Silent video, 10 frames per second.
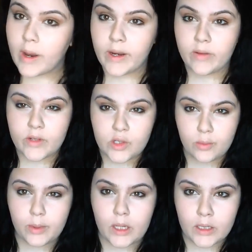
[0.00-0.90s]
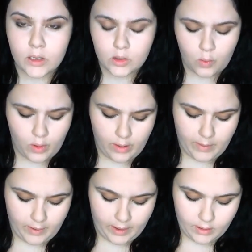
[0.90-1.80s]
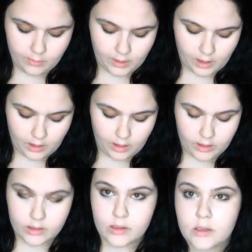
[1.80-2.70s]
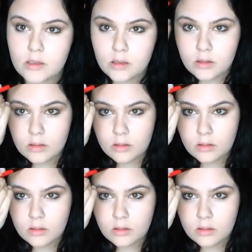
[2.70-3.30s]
And if it's too blunt, don't worry about it, because